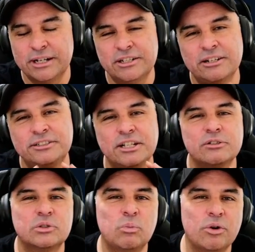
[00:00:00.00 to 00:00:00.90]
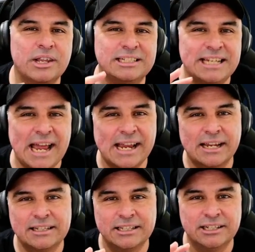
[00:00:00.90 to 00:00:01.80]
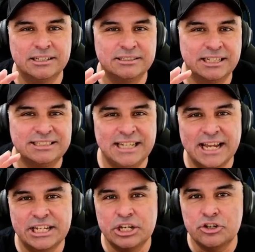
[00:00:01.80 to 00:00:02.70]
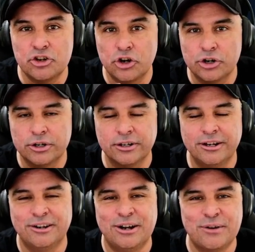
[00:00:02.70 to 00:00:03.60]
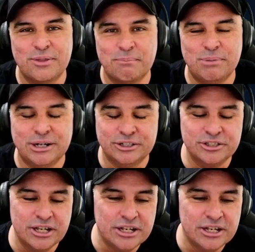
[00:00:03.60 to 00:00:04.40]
Donatello is more the techie nerd of the bunch.